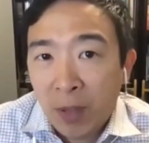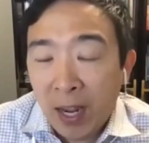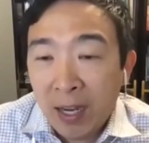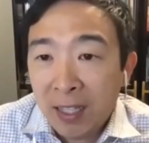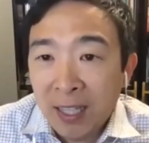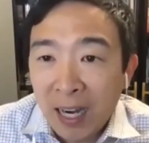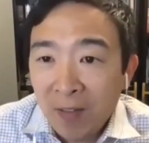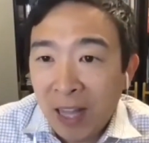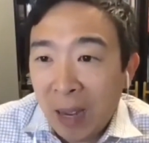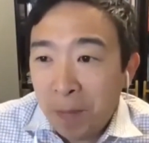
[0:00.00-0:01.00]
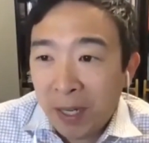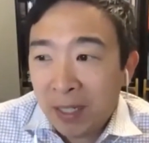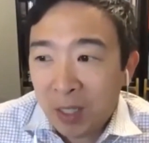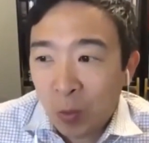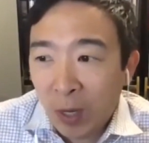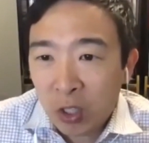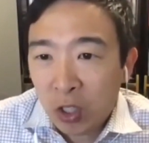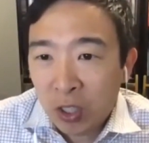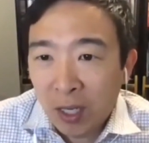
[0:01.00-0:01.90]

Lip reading: And it's not even that big a switch.